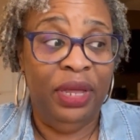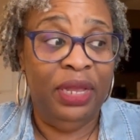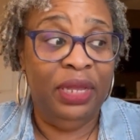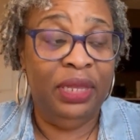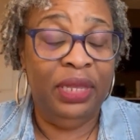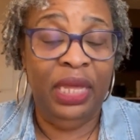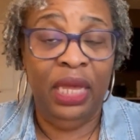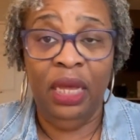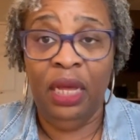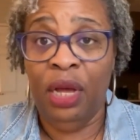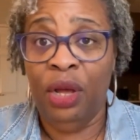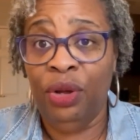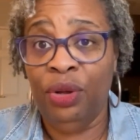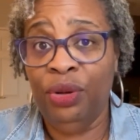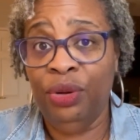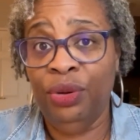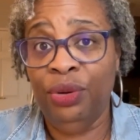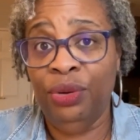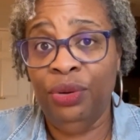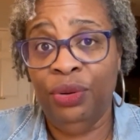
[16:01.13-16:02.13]
think Uncle
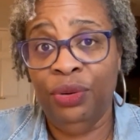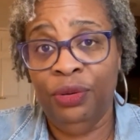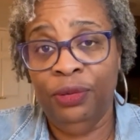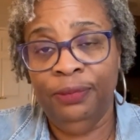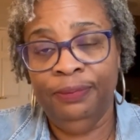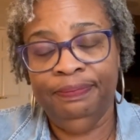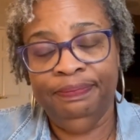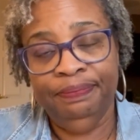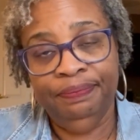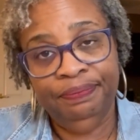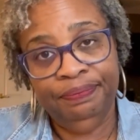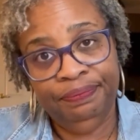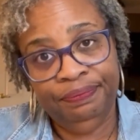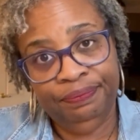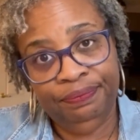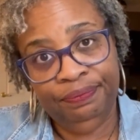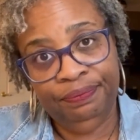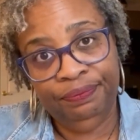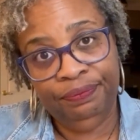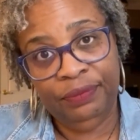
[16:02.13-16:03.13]
Google
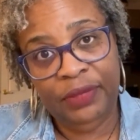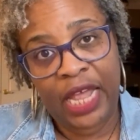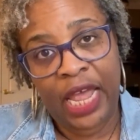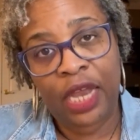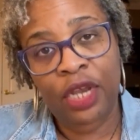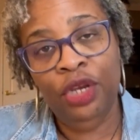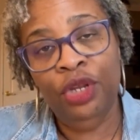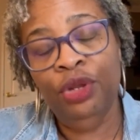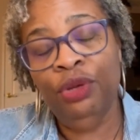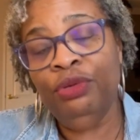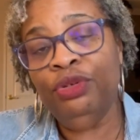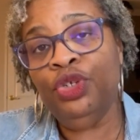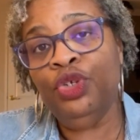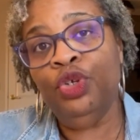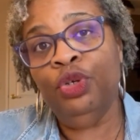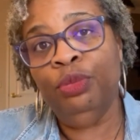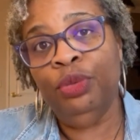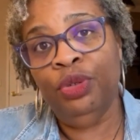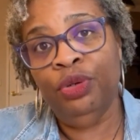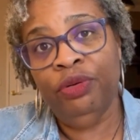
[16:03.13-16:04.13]
and
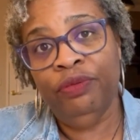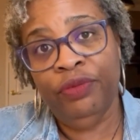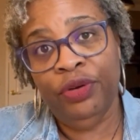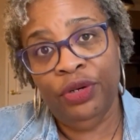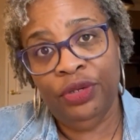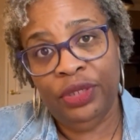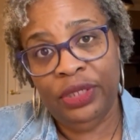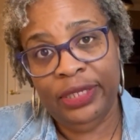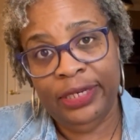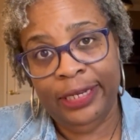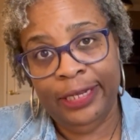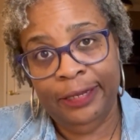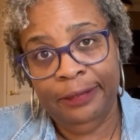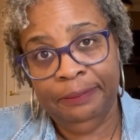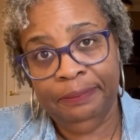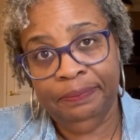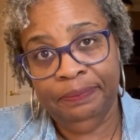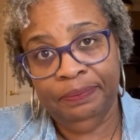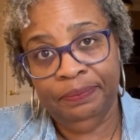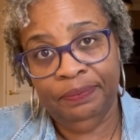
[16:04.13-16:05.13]
YouTube University
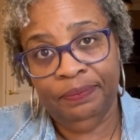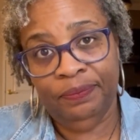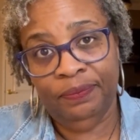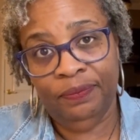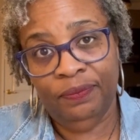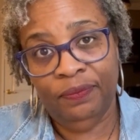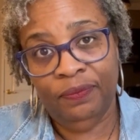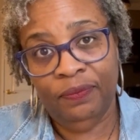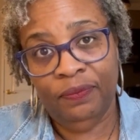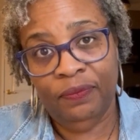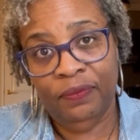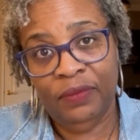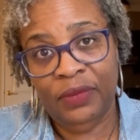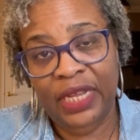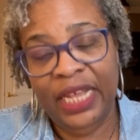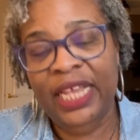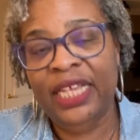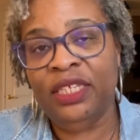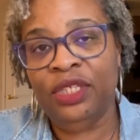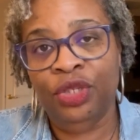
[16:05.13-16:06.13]

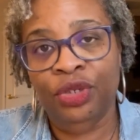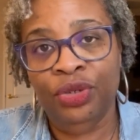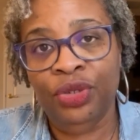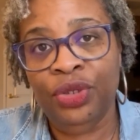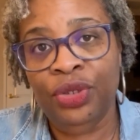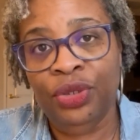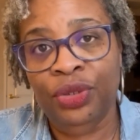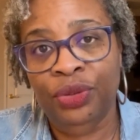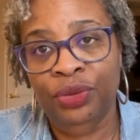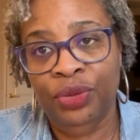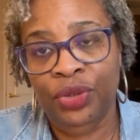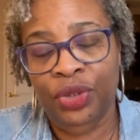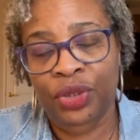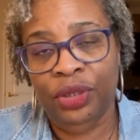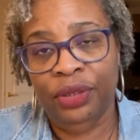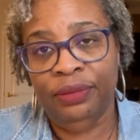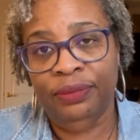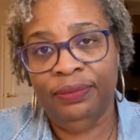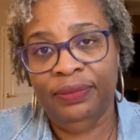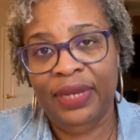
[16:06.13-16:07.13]
is their solution.
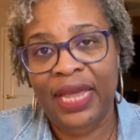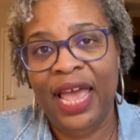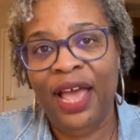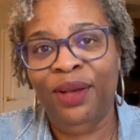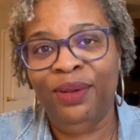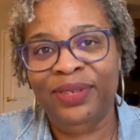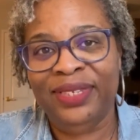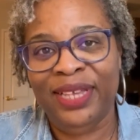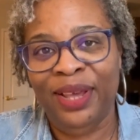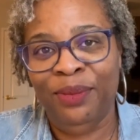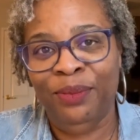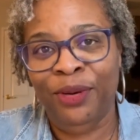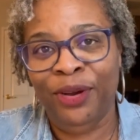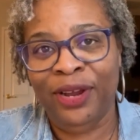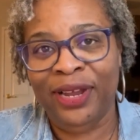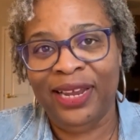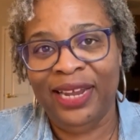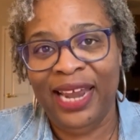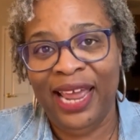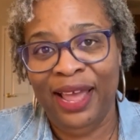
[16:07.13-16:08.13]
How's that
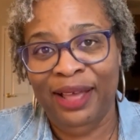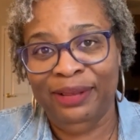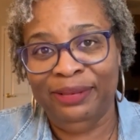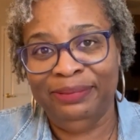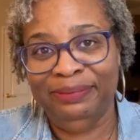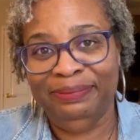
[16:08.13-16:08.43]
working out?